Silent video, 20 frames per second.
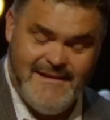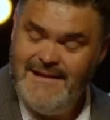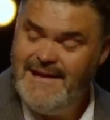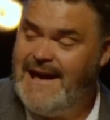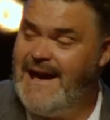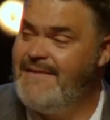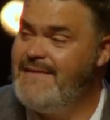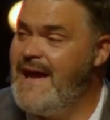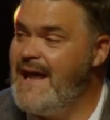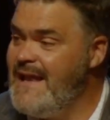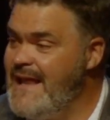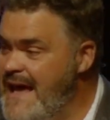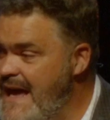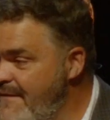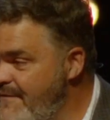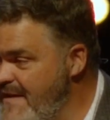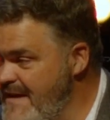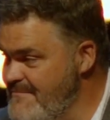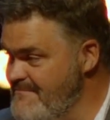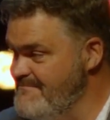And they
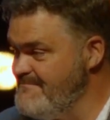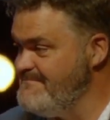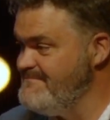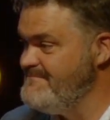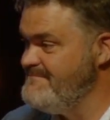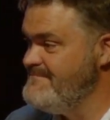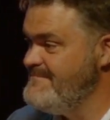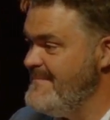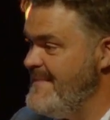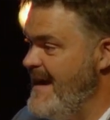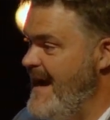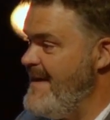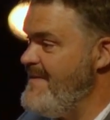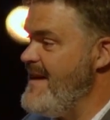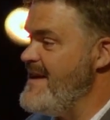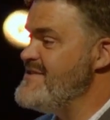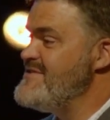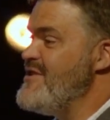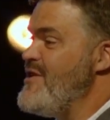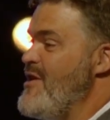leave him. And
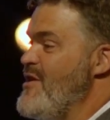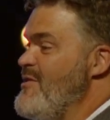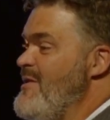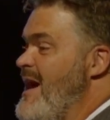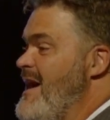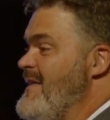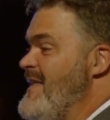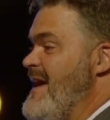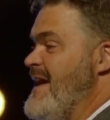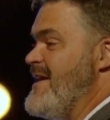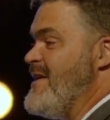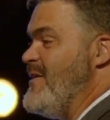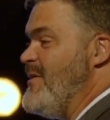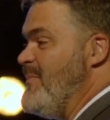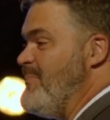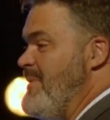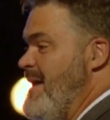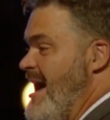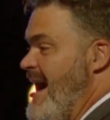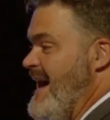they turn around, they go
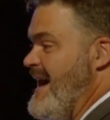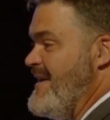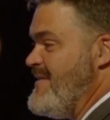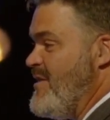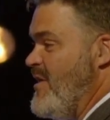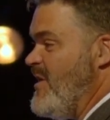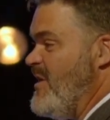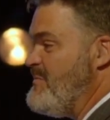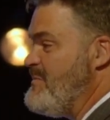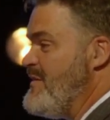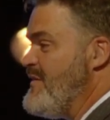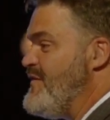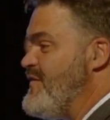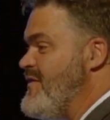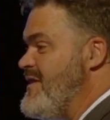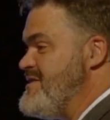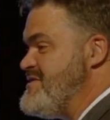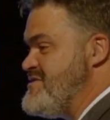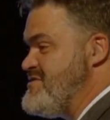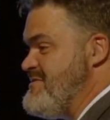back, and they're a little bit
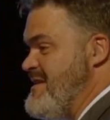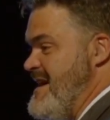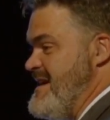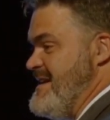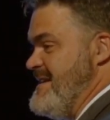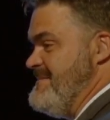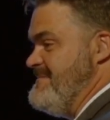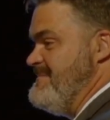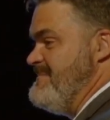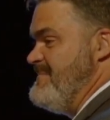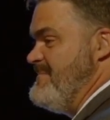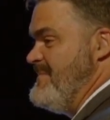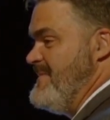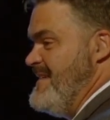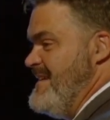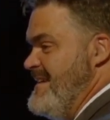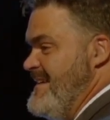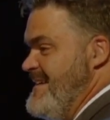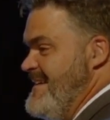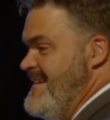frustrated.
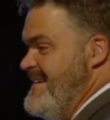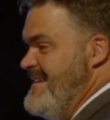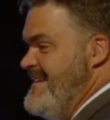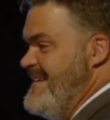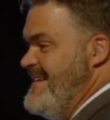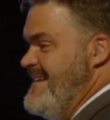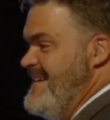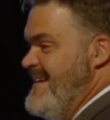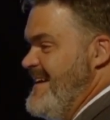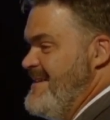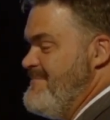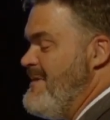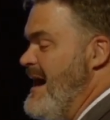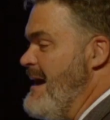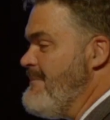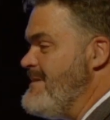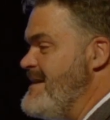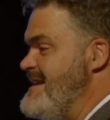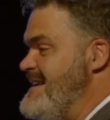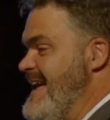And
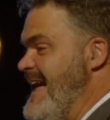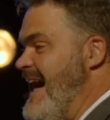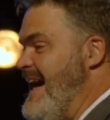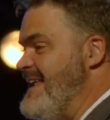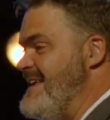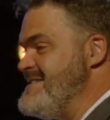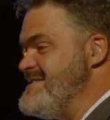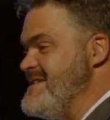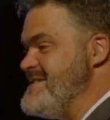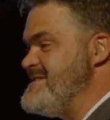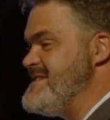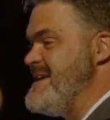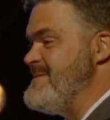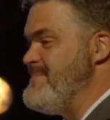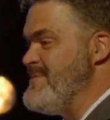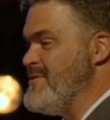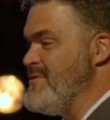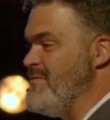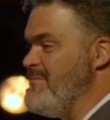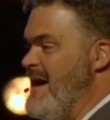mom and dad, as in
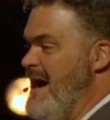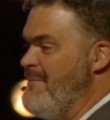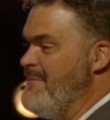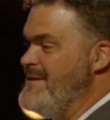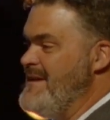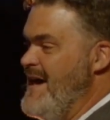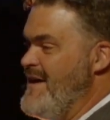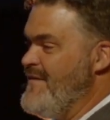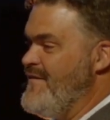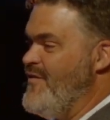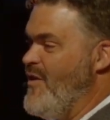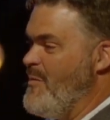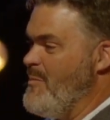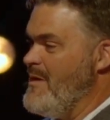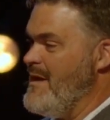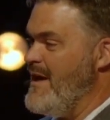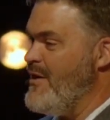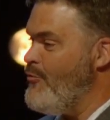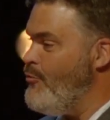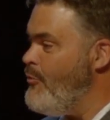typical mom and dad form, are
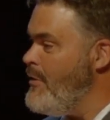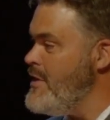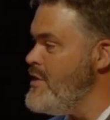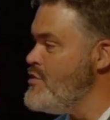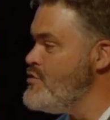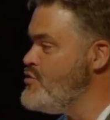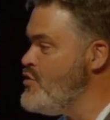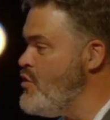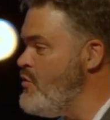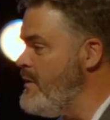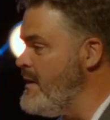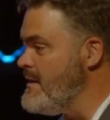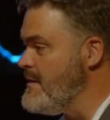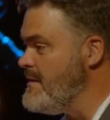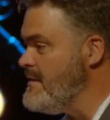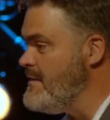like, what are you doing?